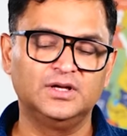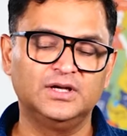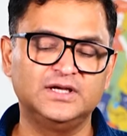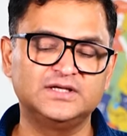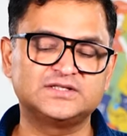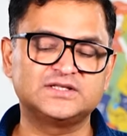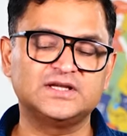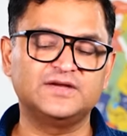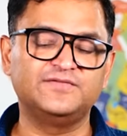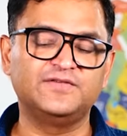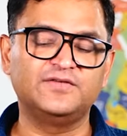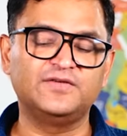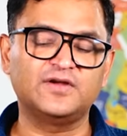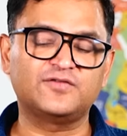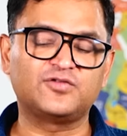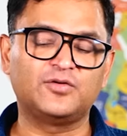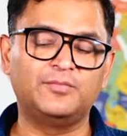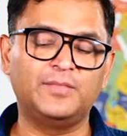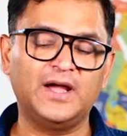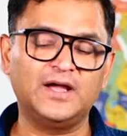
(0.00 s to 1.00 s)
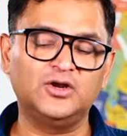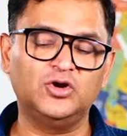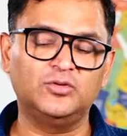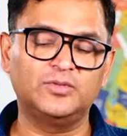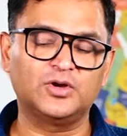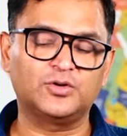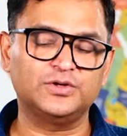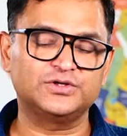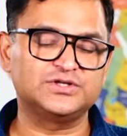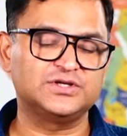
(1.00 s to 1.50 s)
He says, I'm Vivek from
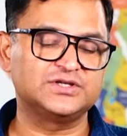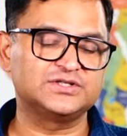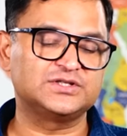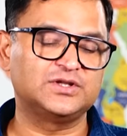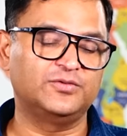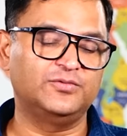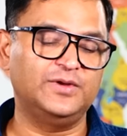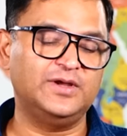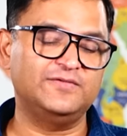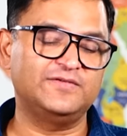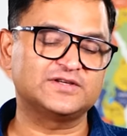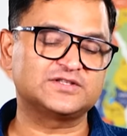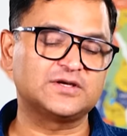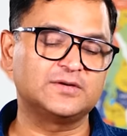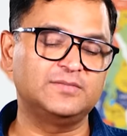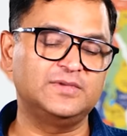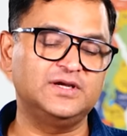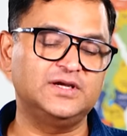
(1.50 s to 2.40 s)
Bangalore. My question is, the way Western